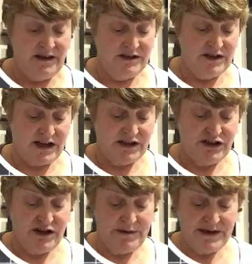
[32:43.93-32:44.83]
So I'll cut
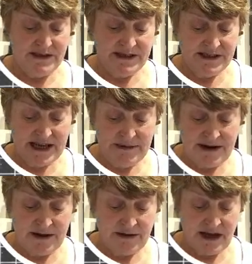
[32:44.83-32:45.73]
2 pieces the same
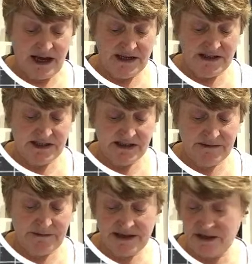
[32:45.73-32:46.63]
length. It
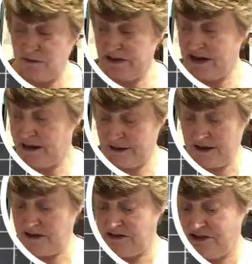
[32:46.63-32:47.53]
doesn't matter what the length
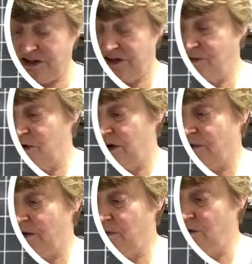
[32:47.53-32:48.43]
is, just
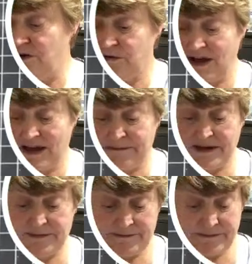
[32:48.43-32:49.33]
work with what you're happy
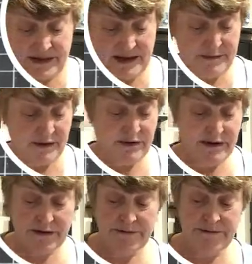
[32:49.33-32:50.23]

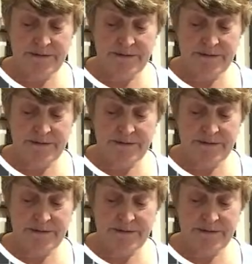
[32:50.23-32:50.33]
with.